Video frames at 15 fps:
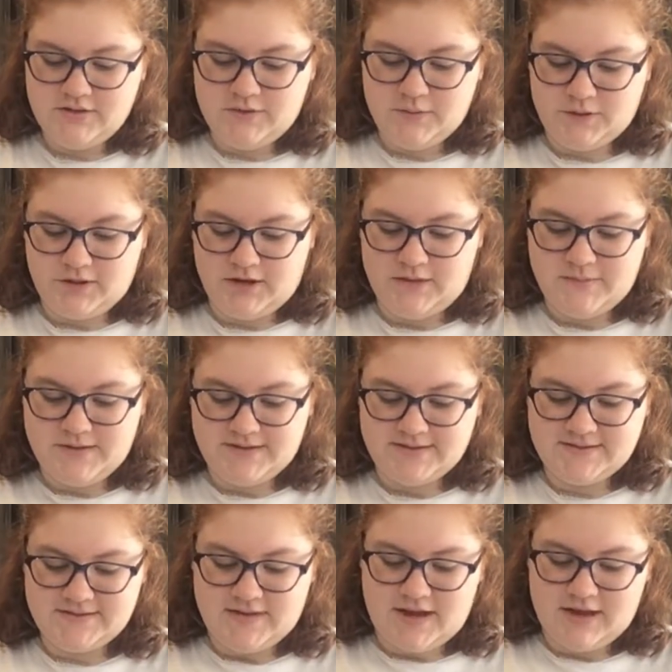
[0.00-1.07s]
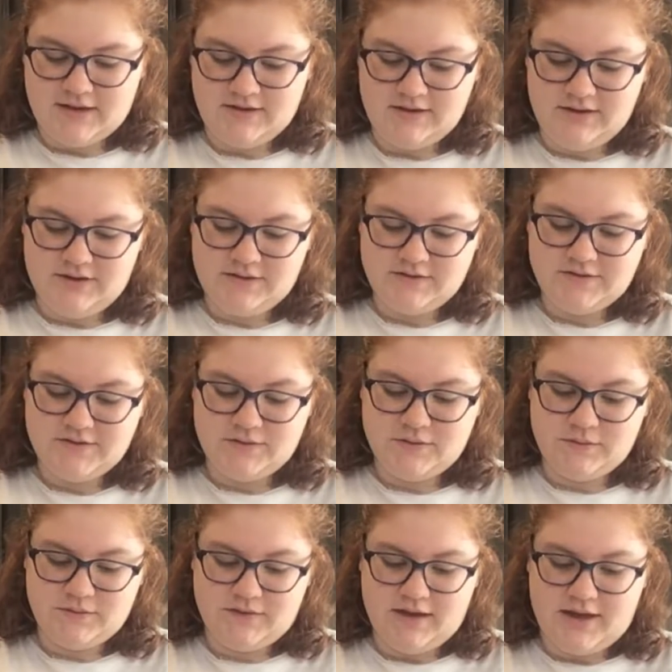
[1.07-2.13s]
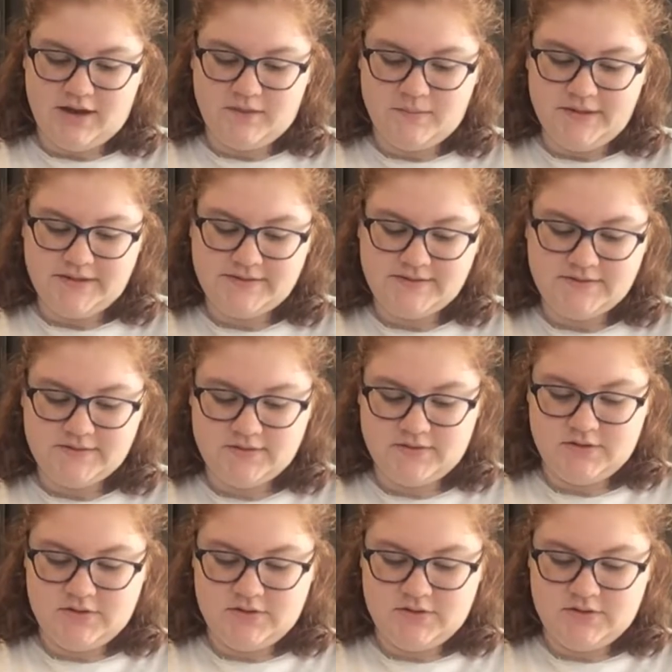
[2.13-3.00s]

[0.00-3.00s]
We're going to mix that into the egg mix